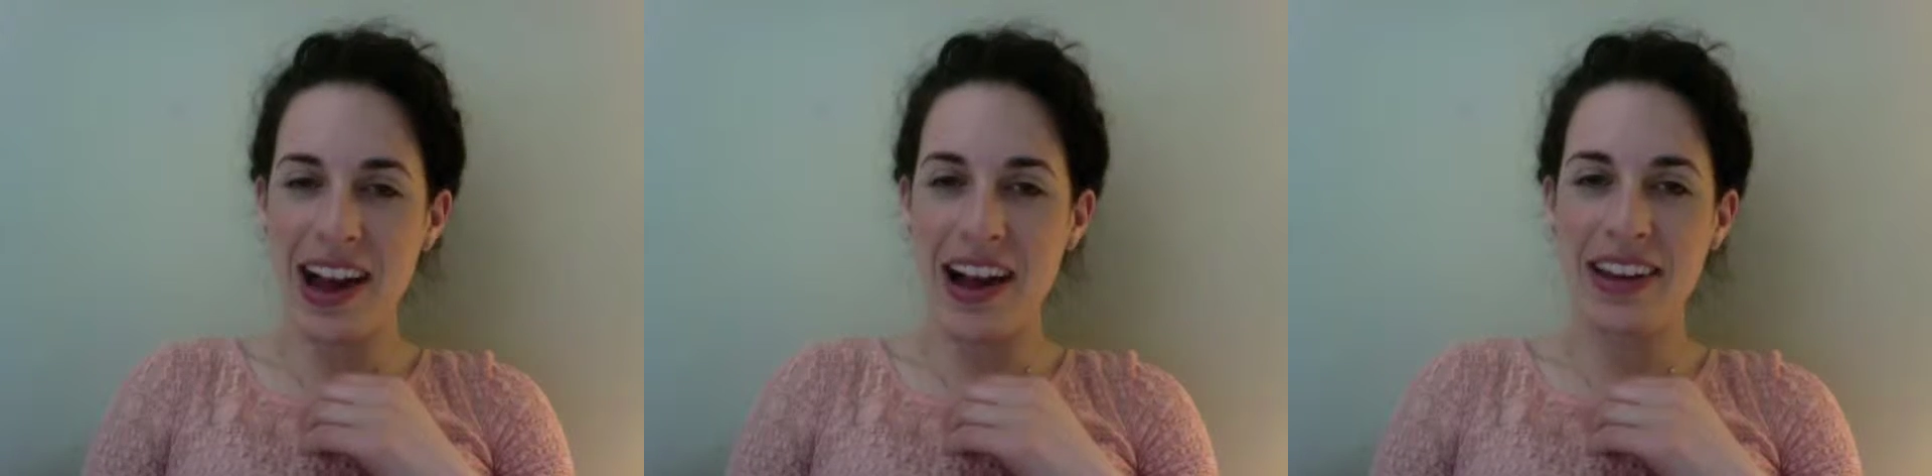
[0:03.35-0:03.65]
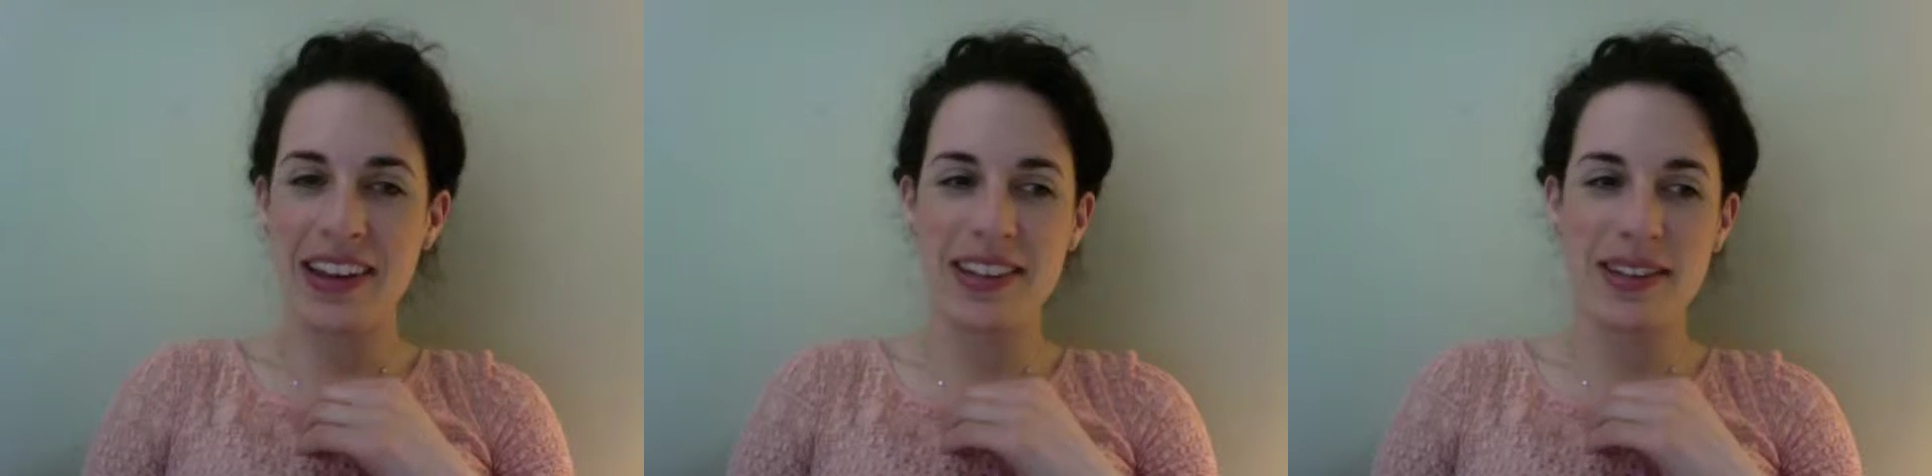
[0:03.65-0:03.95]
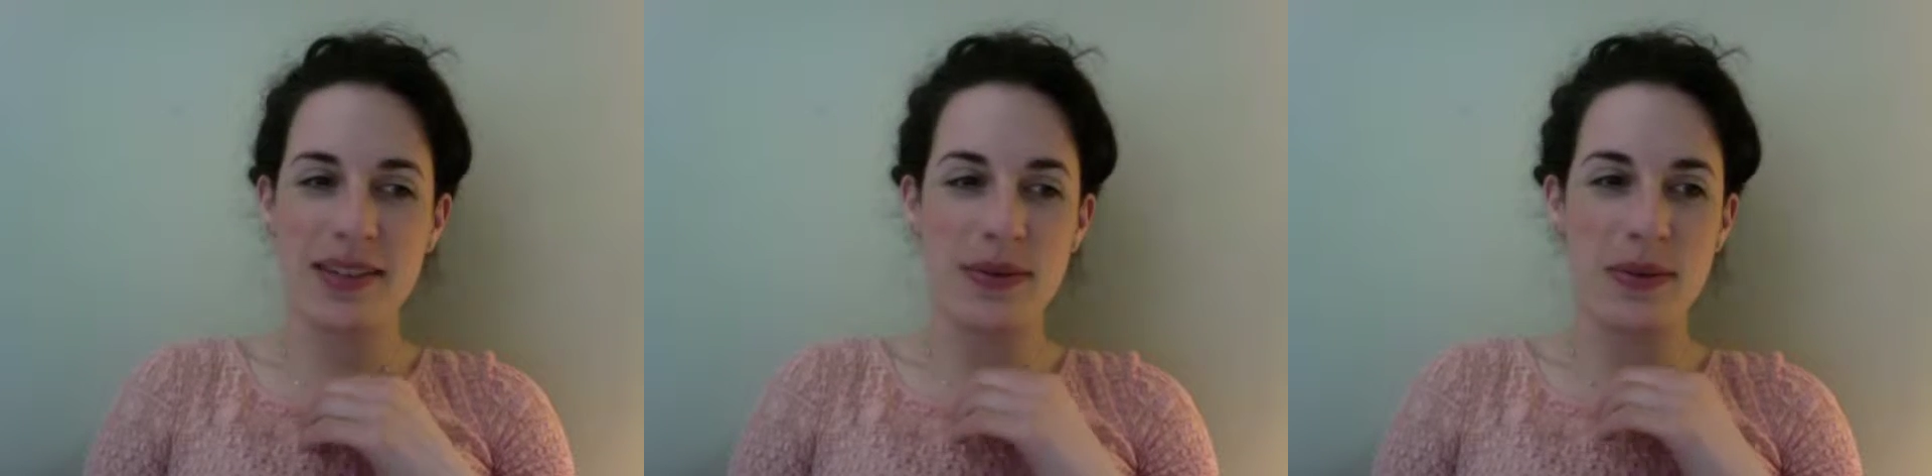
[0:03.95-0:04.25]
I
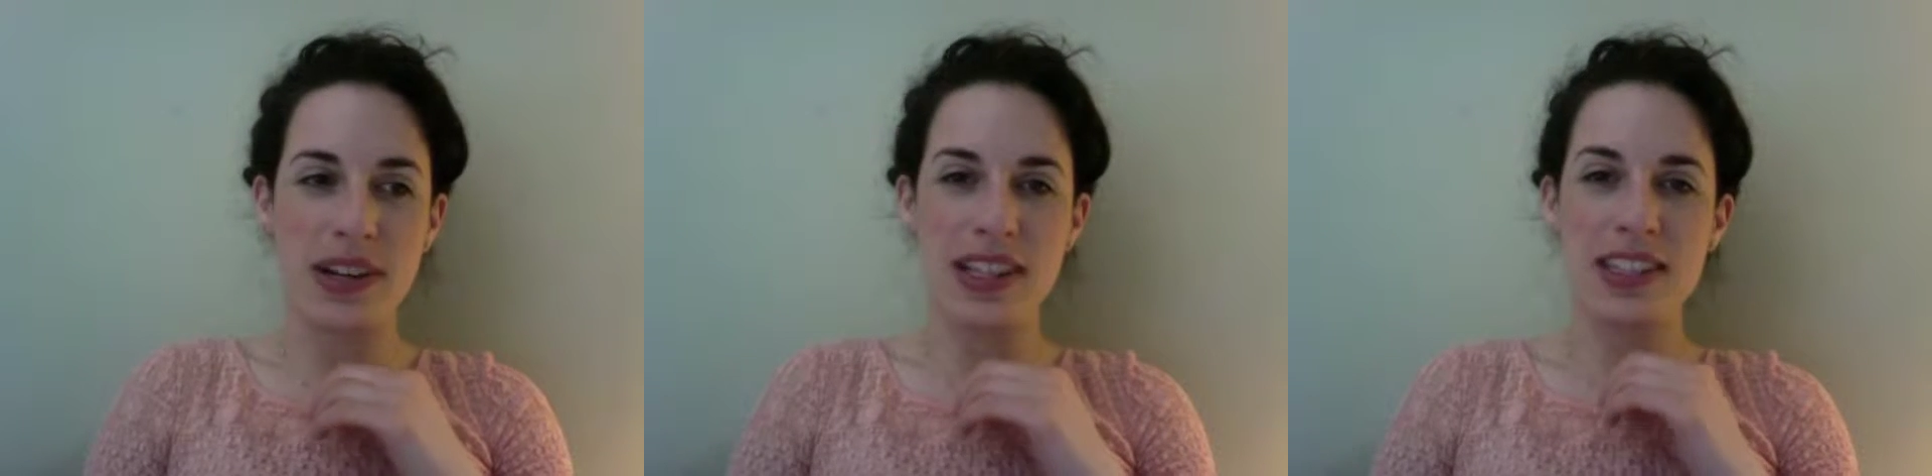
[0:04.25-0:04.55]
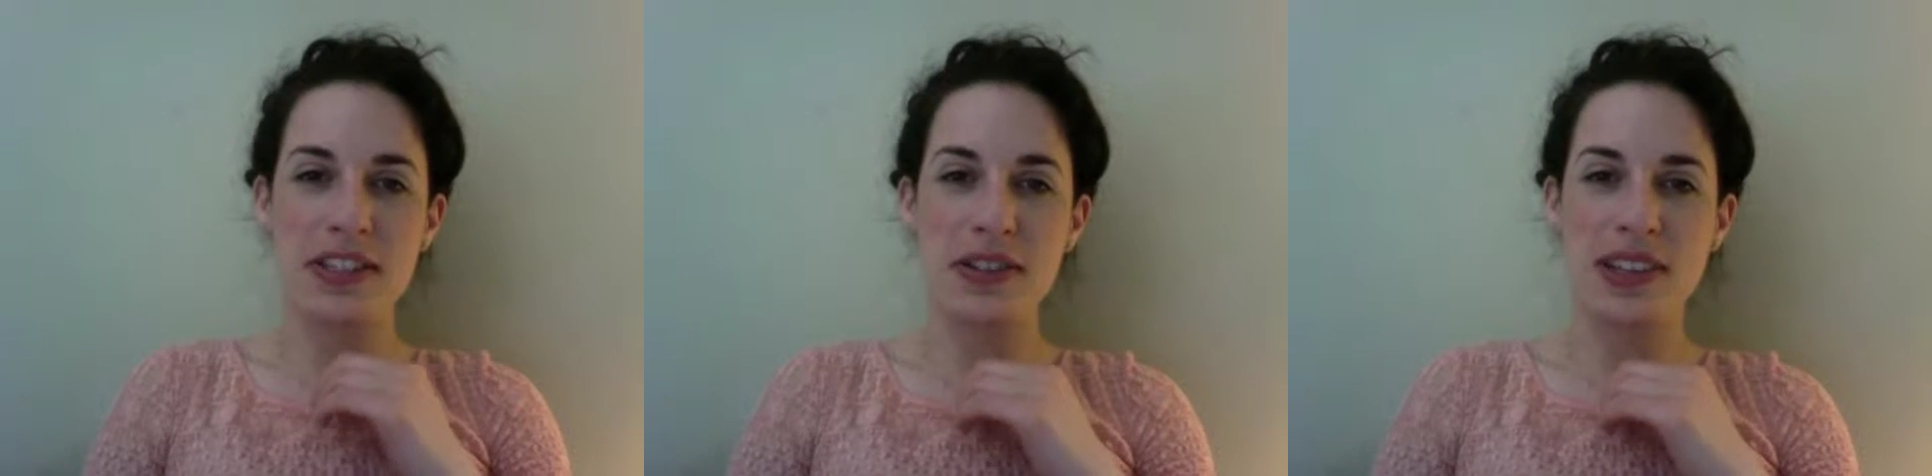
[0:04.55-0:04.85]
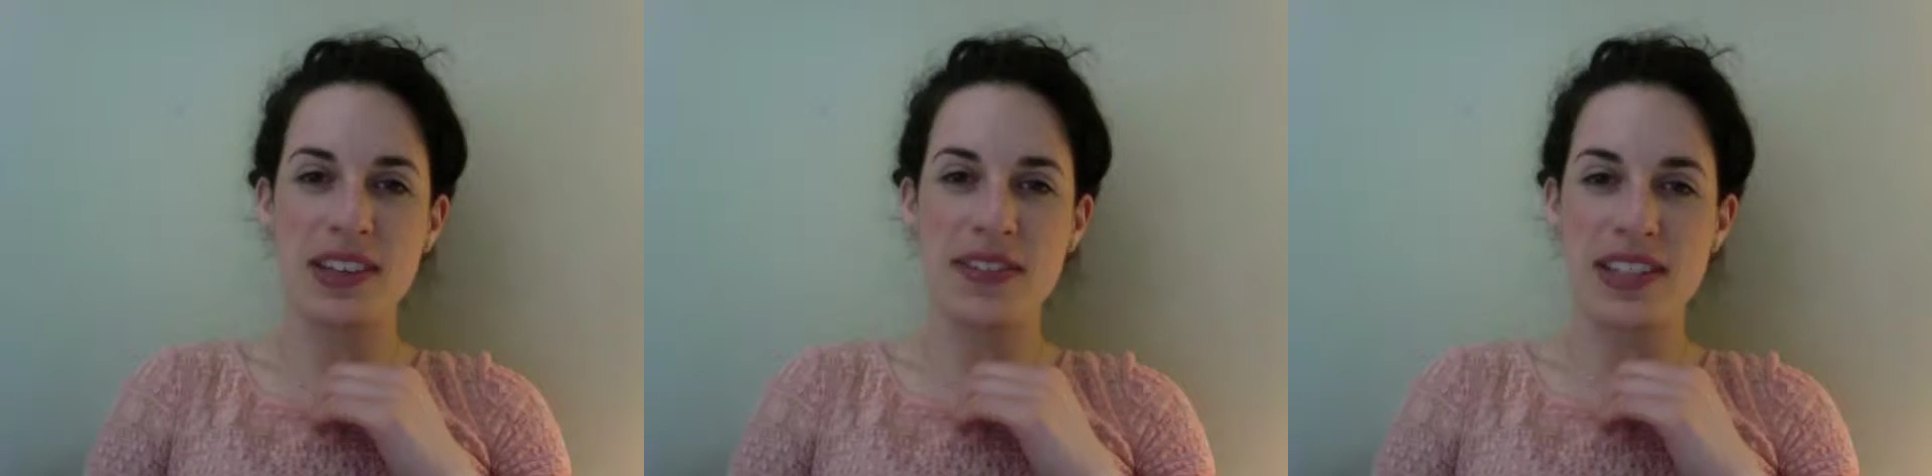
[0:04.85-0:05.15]
wanted to
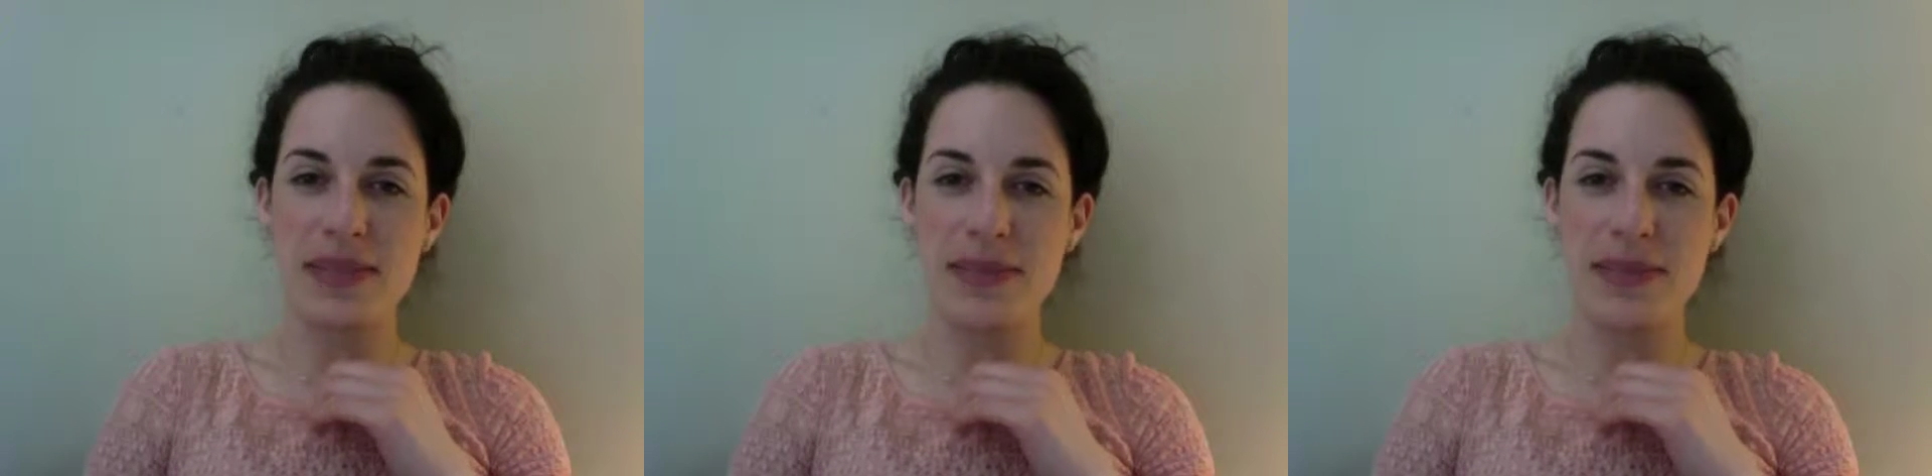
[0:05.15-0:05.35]
leave this